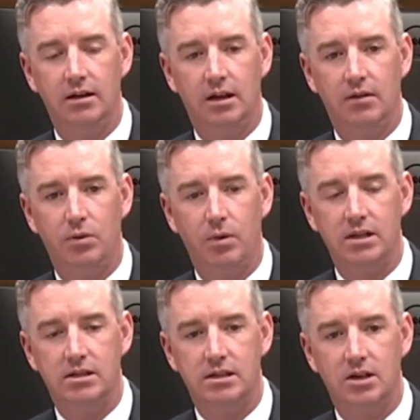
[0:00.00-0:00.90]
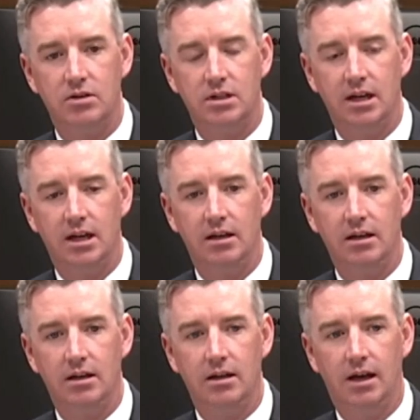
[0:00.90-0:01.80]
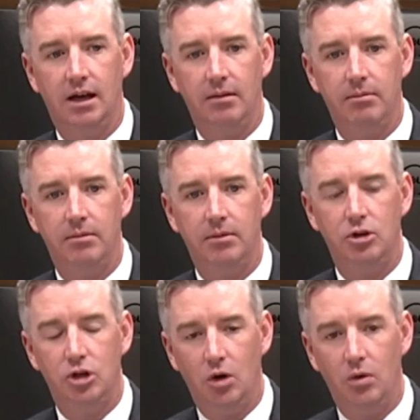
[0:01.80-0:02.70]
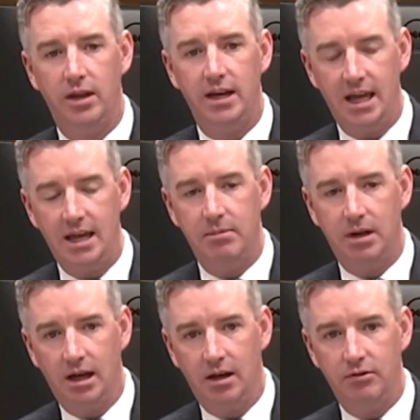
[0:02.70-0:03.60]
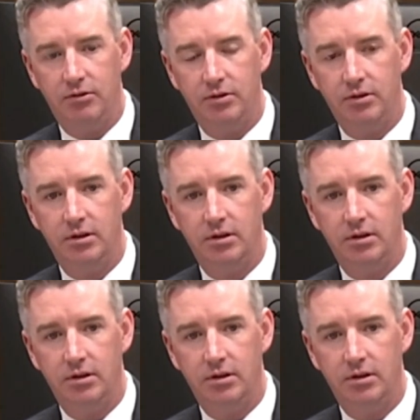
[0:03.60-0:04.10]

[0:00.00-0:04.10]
witnesses here today know the name of